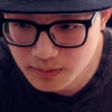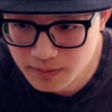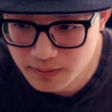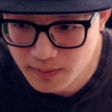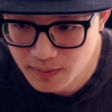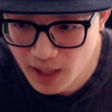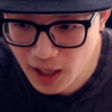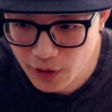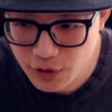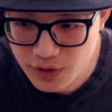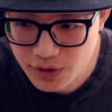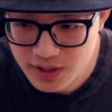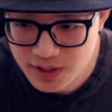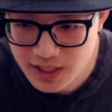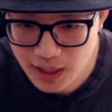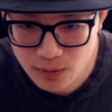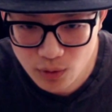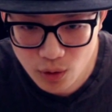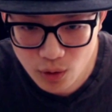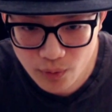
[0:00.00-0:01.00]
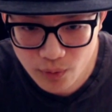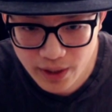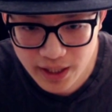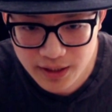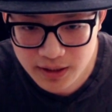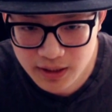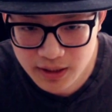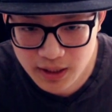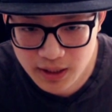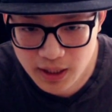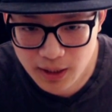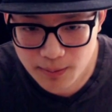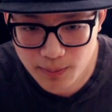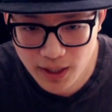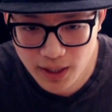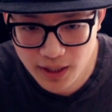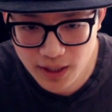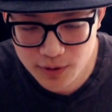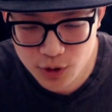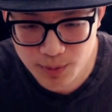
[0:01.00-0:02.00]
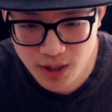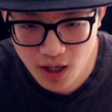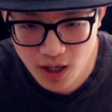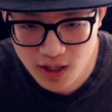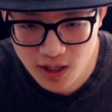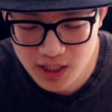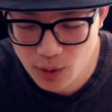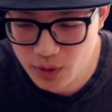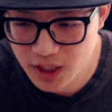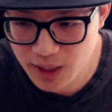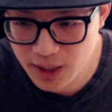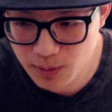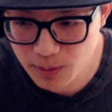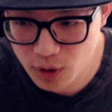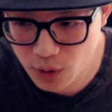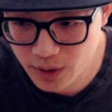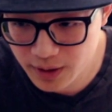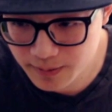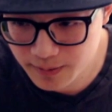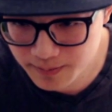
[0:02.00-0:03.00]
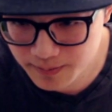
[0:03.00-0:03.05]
I'll let you decide, Roran. But to be honest, I would keep going.